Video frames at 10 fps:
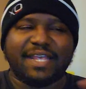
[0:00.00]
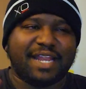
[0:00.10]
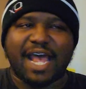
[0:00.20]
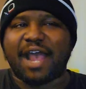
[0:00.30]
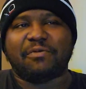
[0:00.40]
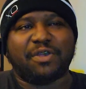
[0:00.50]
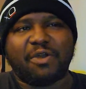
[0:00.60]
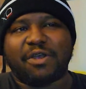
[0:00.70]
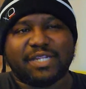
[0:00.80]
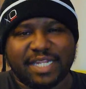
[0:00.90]
in a high
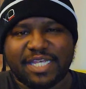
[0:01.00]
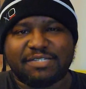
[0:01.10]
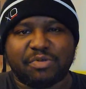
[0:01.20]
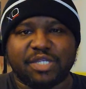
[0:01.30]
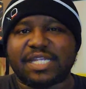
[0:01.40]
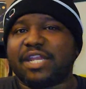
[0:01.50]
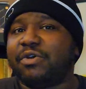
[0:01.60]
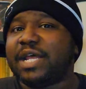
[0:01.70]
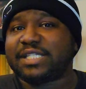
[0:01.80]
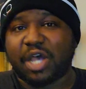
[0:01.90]
regard to these because I
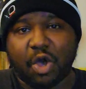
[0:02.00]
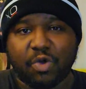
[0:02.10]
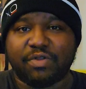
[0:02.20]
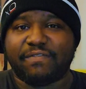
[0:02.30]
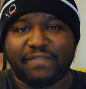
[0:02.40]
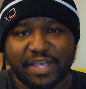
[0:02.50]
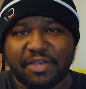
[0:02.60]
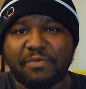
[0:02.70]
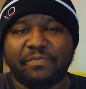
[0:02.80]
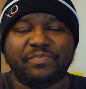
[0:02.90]
know that's an older
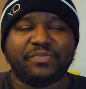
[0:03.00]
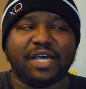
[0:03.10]
film.